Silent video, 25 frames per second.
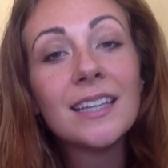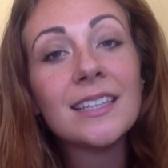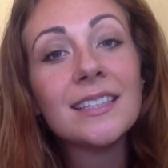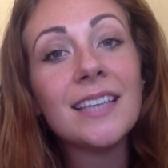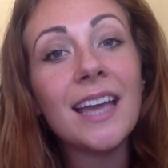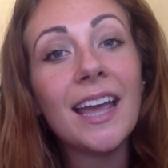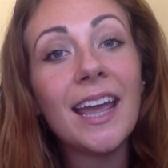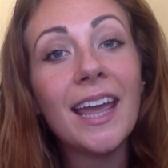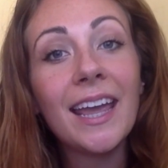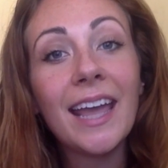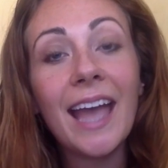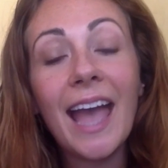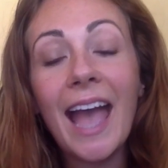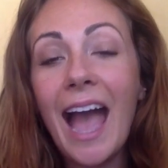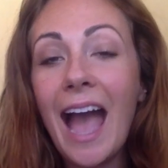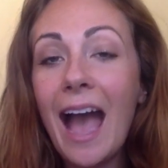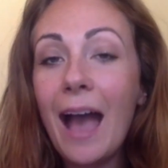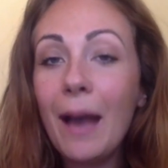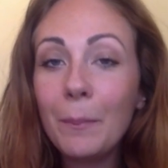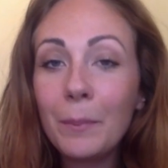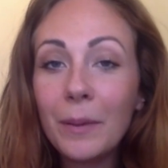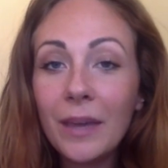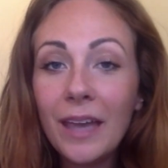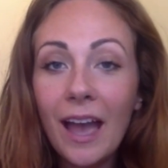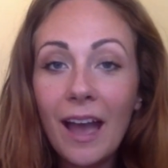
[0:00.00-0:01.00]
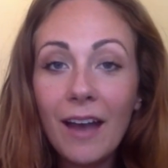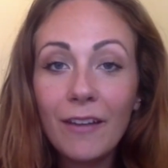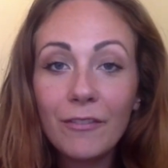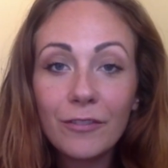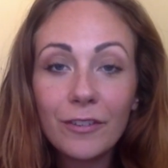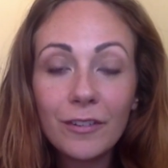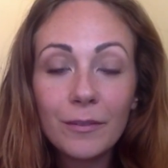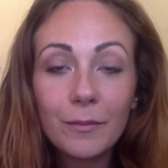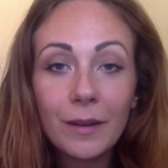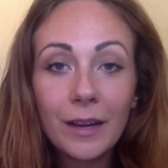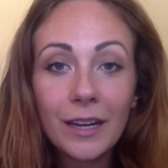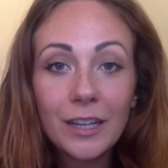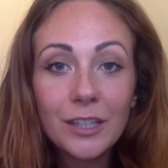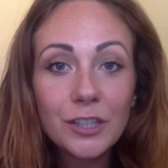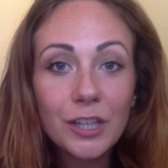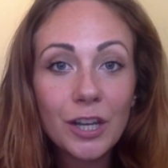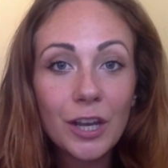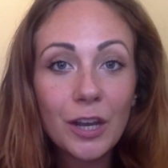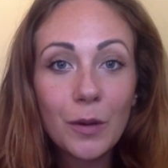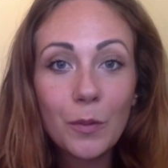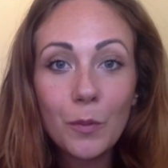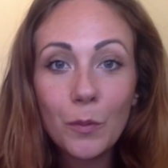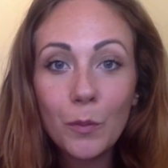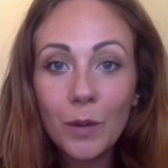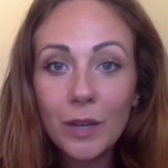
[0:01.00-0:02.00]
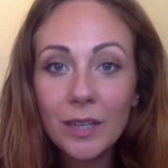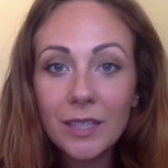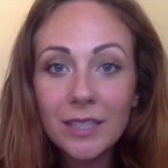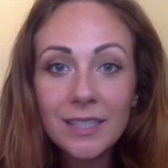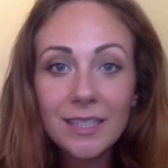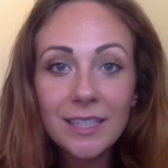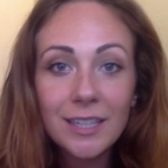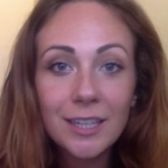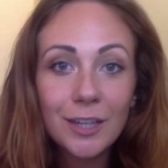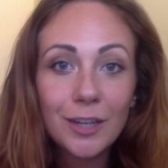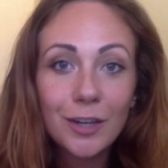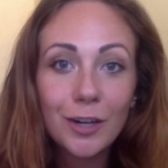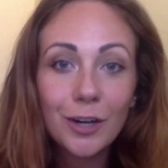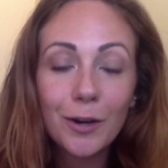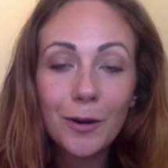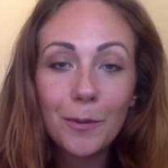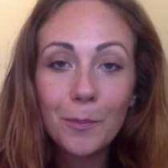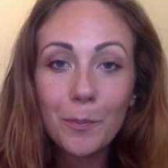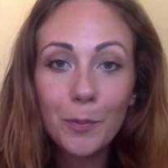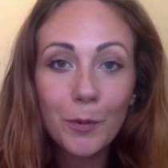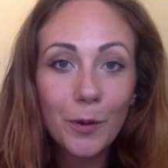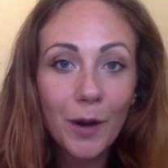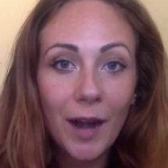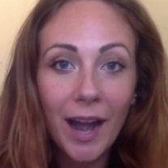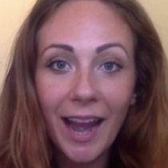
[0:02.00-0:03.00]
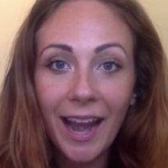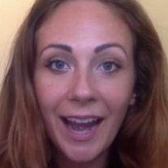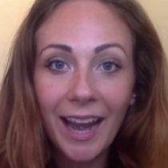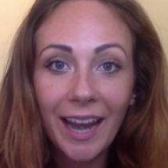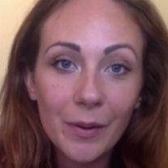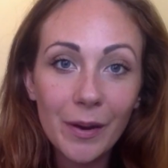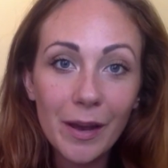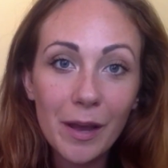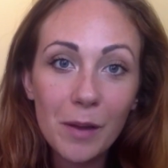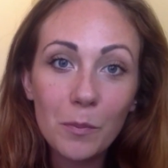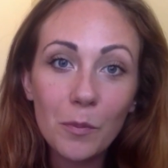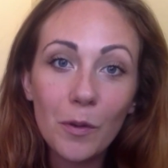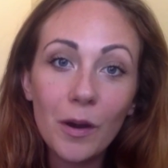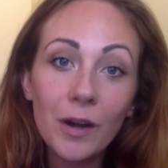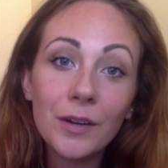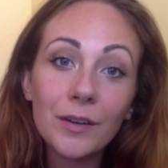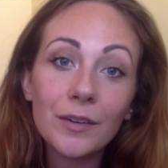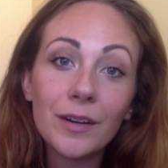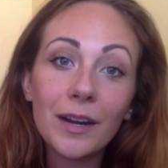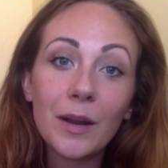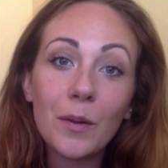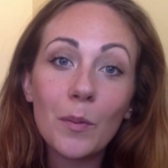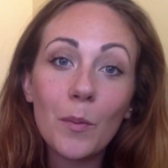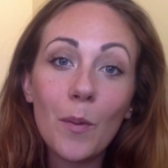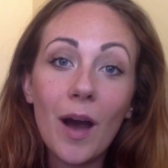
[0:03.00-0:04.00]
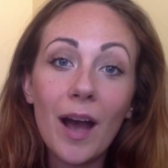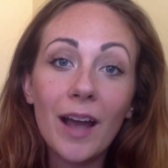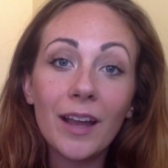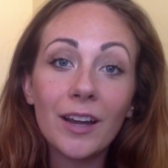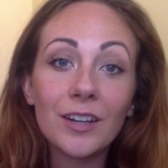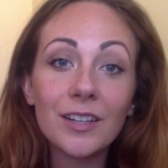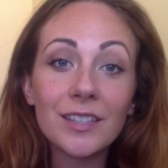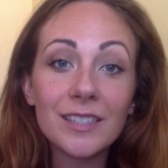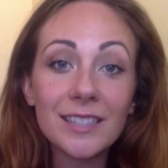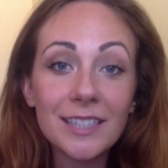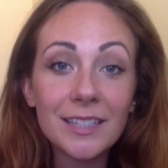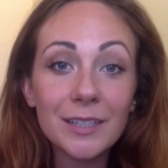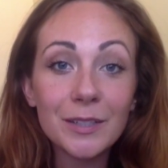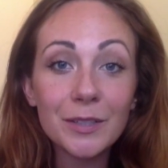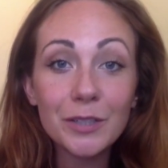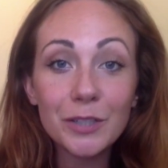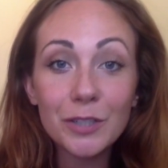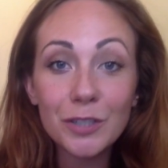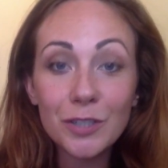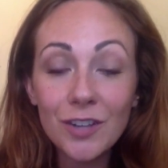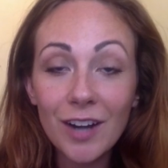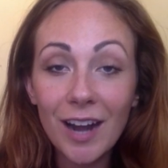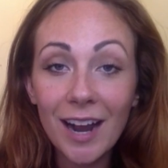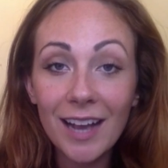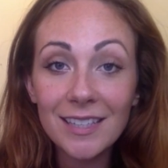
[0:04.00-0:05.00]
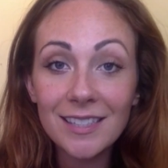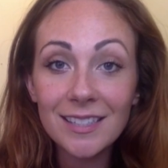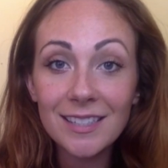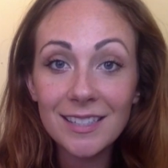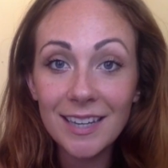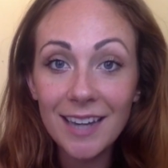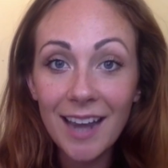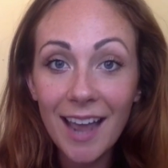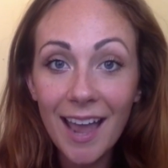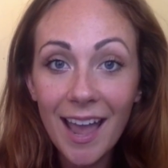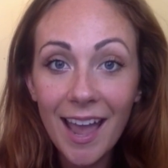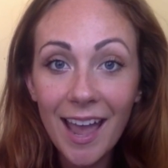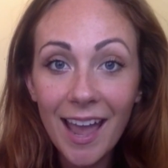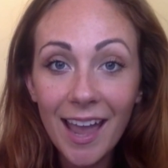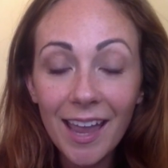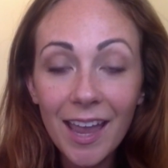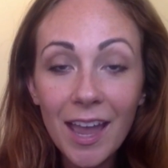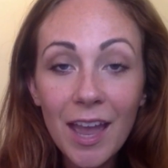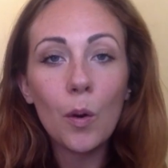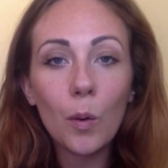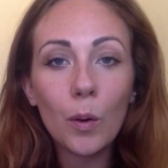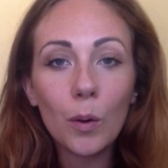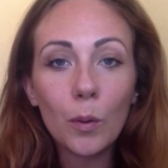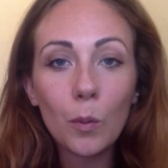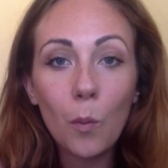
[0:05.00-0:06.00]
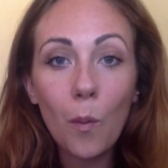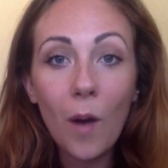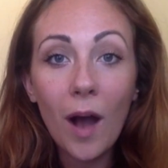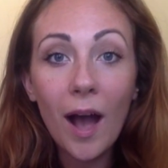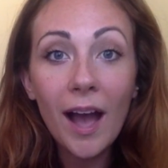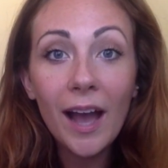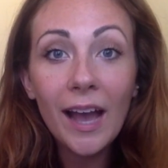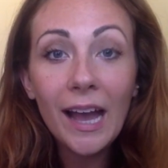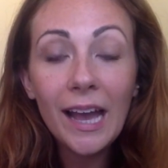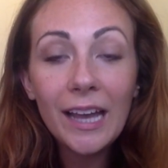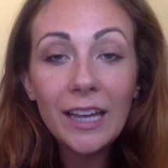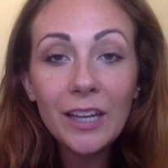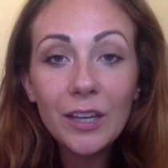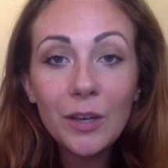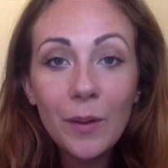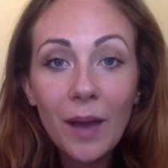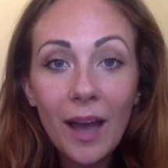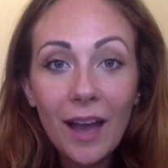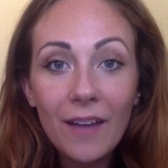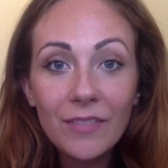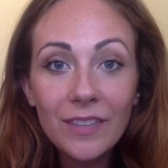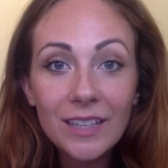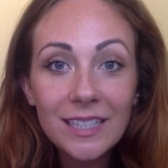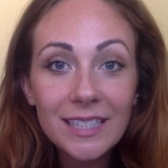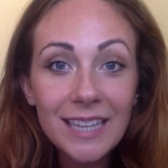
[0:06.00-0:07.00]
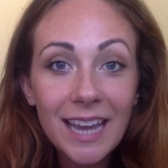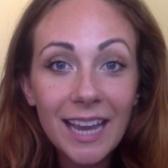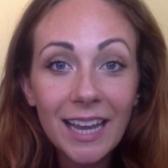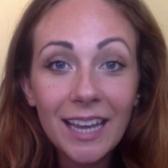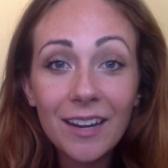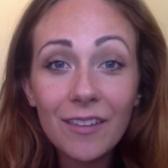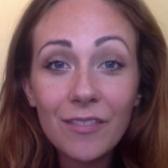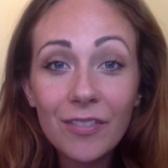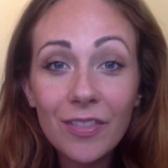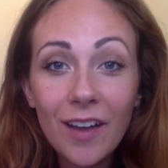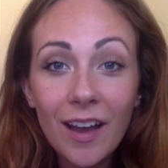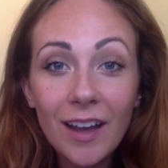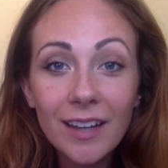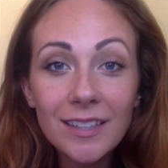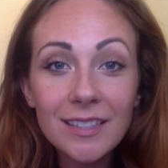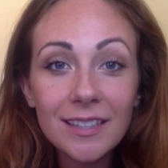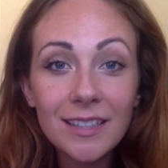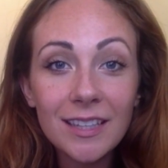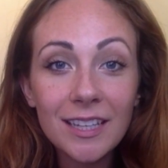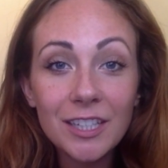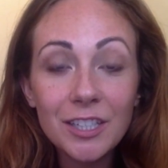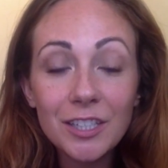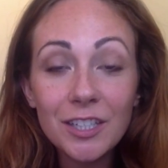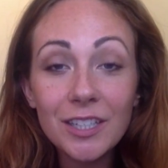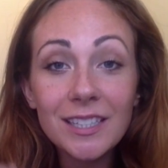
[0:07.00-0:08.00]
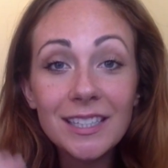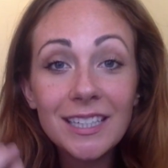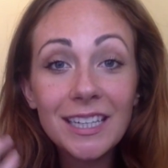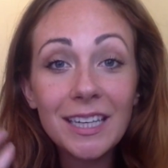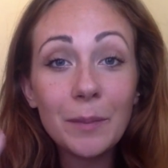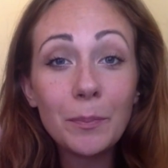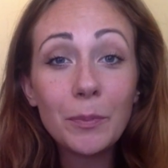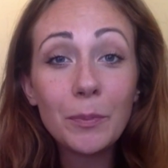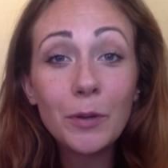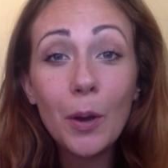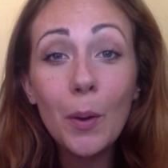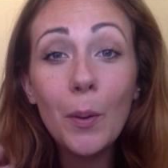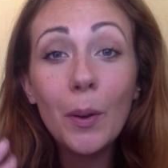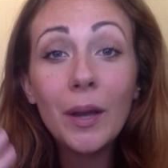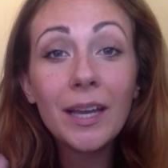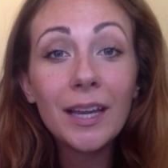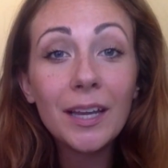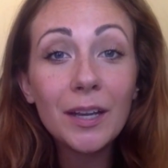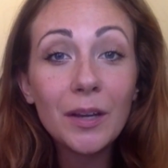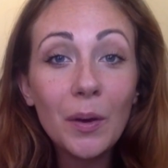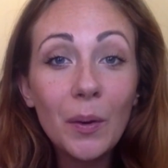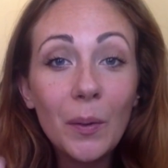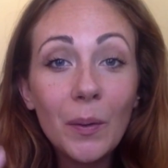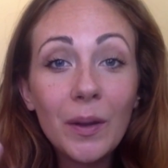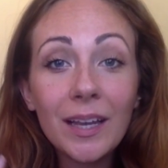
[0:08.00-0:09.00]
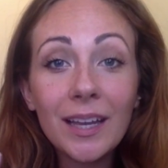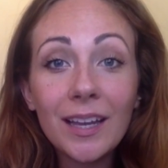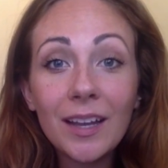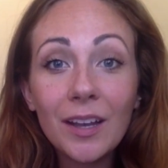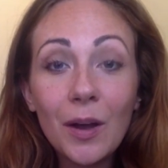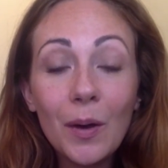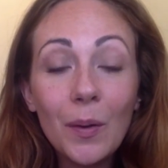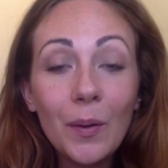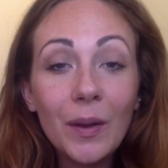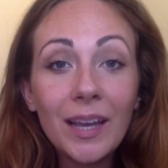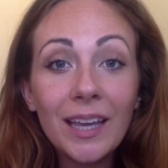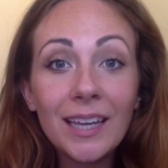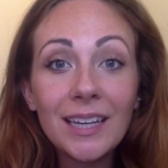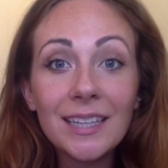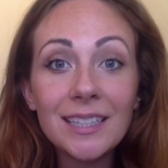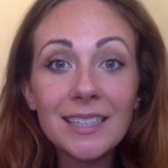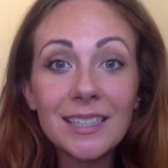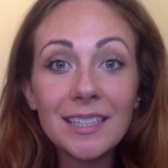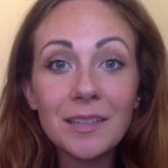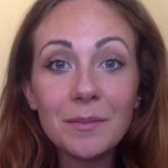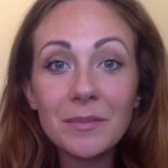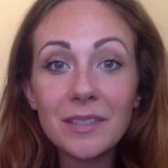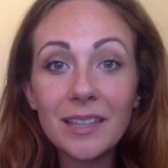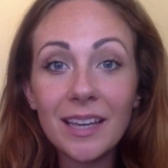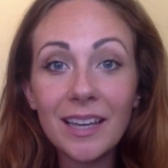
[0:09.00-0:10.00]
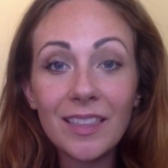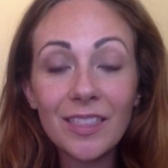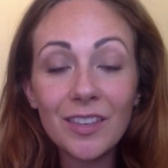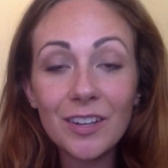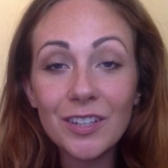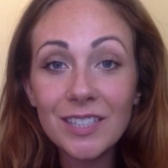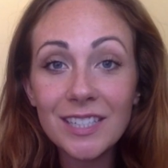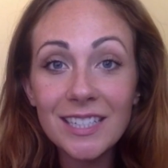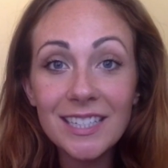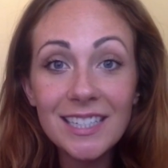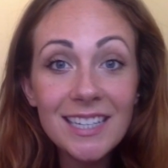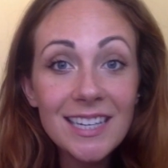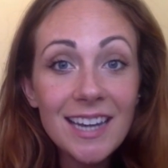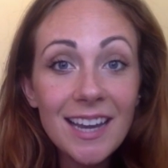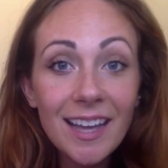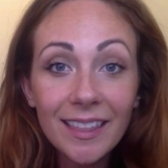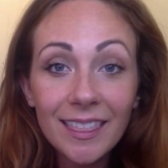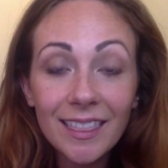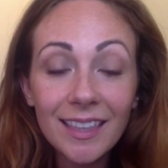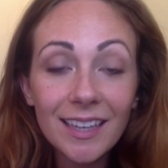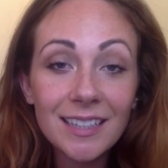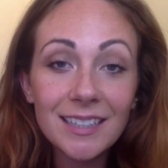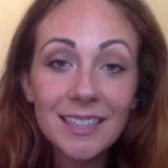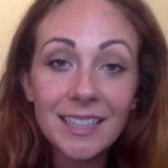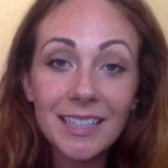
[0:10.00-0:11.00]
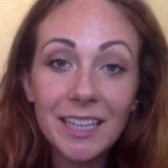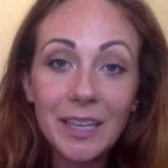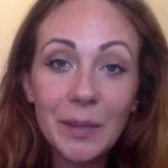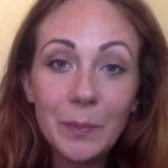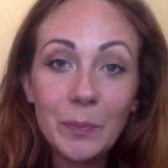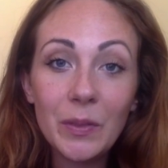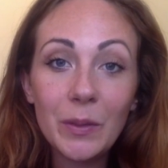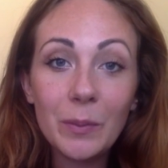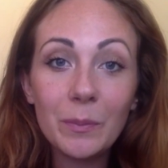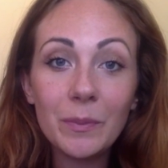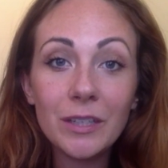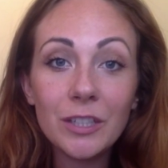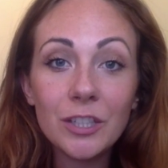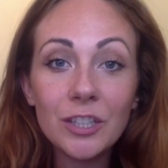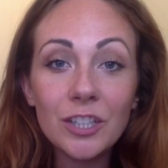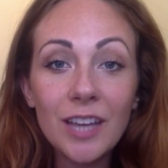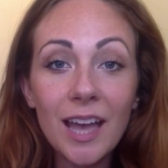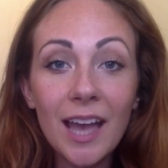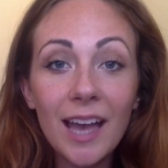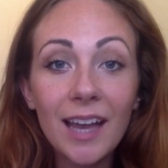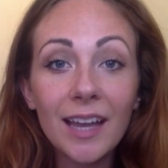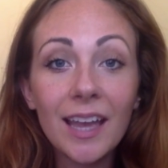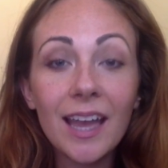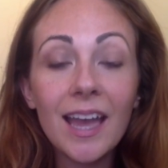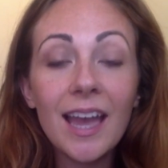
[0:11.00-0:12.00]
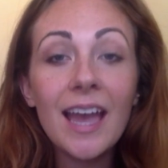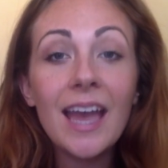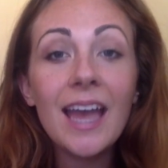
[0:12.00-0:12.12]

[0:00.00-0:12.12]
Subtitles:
Saying a happy affirmation once in your brain and wondering why you're still stressed today, or why you have these negative thoughts and they just keep going and going and going and it seems like there's nothing to keep them in check,